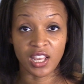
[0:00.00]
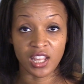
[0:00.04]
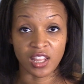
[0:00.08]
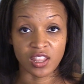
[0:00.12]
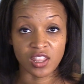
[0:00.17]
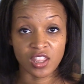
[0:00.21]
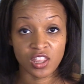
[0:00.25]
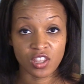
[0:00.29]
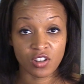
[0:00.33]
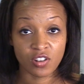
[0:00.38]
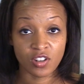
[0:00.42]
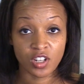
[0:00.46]

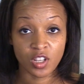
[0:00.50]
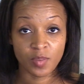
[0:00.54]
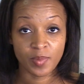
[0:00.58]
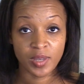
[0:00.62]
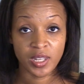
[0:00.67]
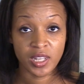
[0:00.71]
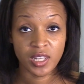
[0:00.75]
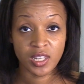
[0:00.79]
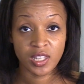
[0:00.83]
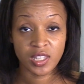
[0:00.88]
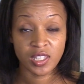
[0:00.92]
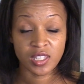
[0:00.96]
in 30
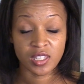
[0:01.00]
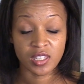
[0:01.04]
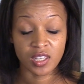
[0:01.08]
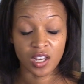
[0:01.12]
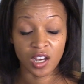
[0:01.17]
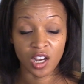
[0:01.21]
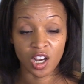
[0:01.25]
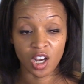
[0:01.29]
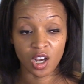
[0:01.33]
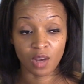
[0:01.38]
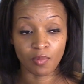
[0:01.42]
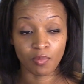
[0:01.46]
minutes,
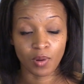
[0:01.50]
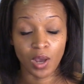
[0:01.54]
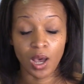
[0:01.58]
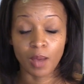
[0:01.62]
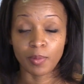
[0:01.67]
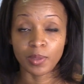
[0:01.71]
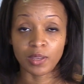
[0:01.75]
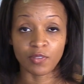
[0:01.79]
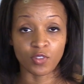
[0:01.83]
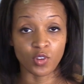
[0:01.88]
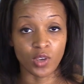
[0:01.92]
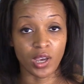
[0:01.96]

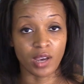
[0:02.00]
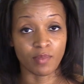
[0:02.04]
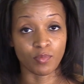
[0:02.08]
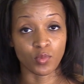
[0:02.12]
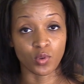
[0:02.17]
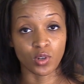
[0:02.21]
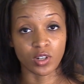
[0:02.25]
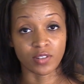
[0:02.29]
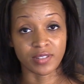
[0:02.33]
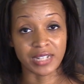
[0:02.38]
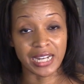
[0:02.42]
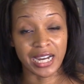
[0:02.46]
probably if you have
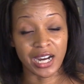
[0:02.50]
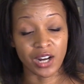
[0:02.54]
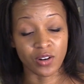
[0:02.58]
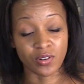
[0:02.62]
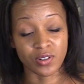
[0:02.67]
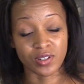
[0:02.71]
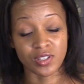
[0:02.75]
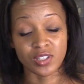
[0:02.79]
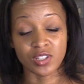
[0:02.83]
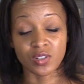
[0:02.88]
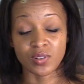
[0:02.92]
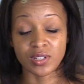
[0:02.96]
more of an
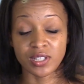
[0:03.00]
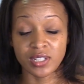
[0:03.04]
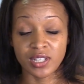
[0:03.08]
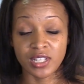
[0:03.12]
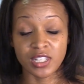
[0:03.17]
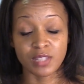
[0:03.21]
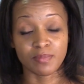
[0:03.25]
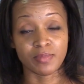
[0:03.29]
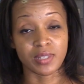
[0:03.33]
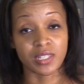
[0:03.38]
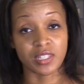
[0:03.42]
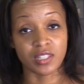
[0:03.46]
hour. So it
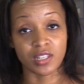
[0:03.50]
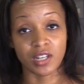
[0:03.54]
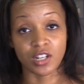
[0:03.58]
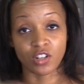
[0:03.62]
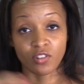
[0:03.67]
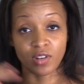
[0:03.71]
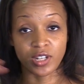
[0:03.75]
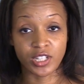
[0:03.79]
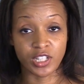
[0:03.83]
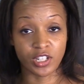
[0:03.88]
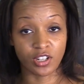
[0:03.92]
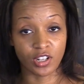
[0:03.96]
does miss on
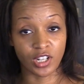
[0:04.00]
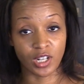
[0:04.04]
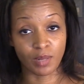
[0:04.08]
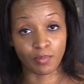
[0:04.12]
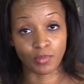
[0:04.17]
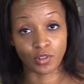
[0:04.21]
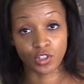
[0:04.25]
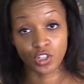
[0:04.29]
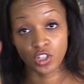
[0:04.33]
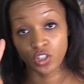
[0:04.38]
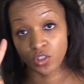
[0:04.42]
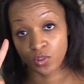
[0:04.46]
criteria
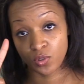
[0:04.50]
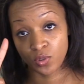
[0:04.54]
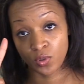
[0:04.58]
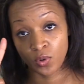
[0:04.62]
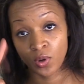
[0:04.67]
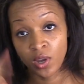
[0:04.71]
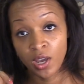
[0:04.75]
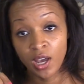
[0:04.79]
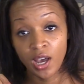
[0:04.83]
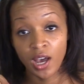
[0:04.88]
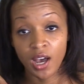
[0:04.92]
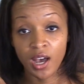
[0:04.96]
number
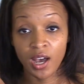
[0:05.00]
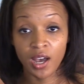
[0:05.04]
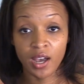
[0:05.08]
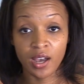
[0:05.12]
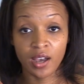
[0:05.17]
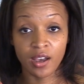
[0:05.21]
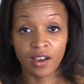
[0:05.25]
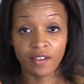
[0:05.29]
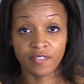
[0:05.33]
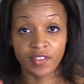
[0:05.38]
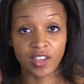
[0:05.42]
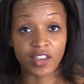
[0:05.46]
2,
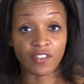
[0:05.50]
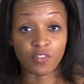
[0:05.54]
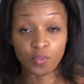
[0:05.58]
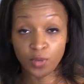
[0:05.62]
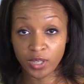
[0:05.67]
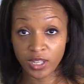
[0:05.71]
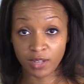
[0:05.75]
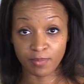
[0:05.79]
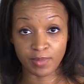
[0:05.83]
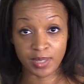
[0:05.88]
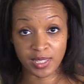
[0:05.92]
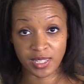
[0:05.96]
if we
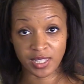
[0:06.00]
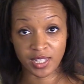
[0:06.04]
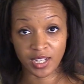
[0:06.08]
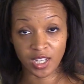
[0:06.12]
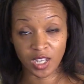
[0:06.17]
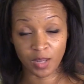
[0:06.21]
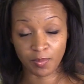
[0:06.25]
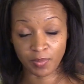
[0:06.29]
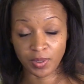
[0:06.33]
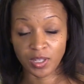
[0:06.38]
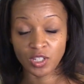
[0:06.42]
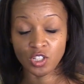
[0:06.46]
can busy it
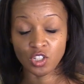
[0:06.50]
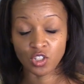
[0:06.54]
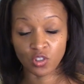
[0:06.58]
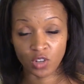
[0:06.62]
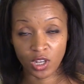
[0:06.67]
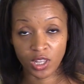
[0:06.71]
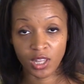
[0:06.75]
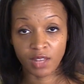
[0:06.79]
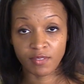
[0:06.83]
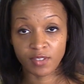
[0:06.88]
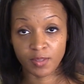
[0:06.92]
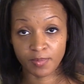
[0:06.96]
up, because you
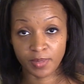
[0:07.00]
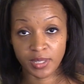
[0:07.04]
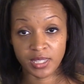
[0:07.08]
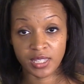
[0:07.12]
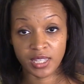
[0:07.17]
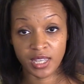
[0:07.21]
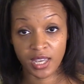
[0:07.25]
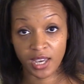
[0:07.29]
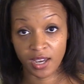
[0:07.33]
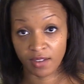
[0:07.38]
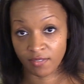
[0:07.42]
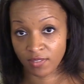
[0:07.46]
know I love to
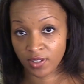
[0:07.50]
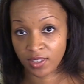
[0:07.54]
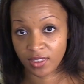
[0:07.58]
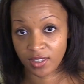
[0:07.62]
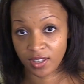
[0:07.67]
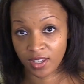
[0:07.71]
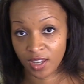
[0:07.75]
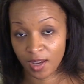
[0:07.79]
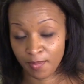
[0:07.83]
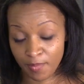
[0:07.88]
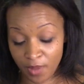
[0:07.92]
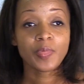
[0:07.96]
busy
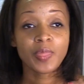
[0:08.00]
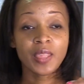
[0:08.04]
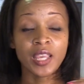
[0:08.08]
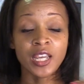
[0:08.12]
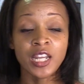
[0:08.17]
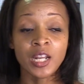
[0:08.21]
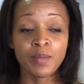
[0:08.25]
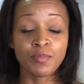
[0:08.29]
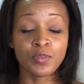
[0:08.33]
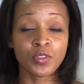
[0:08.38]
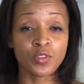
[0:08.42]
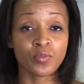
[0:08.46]
everything up.
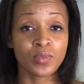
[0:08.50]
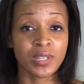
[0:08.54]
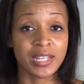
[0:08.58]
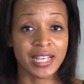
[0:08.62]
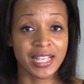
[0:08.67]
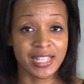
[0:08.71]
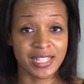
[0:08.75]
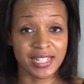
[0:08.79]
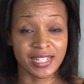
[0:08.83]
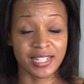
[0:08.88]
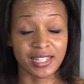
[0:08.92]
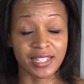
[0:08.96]
And number 3,
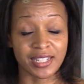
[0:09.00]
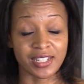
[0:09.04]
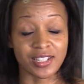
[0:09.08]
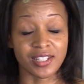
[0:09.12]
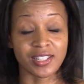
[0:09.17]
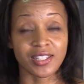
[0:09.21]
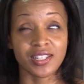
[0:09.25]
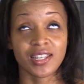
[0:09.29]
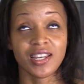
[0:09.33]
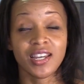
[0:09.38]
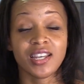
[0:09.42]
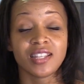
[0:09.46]
is it
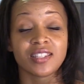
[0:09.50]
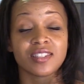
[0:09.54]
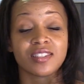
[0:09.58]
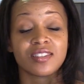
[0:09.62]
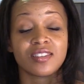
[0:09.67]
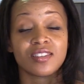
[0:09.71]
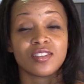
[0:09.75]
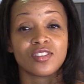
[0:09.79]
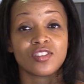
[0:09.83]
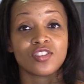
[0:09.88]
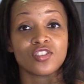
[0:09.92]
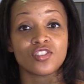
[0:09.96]
delicious? It's
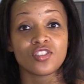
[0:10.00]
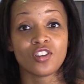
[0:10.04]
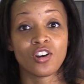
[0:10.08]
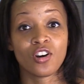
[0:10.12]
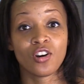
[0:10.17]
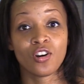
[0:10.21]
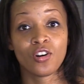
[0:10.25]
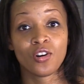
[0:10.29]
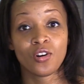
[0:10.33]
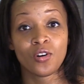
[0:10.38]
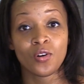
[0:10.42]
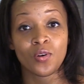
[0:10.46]

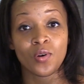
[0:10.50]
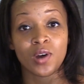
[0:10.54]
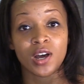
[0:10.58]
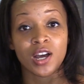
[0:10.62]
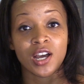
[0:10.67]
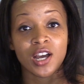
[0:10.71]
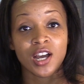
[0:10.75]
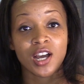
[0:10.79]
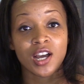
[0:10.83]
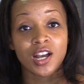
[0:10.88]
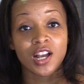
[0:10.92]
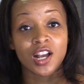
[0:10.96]
so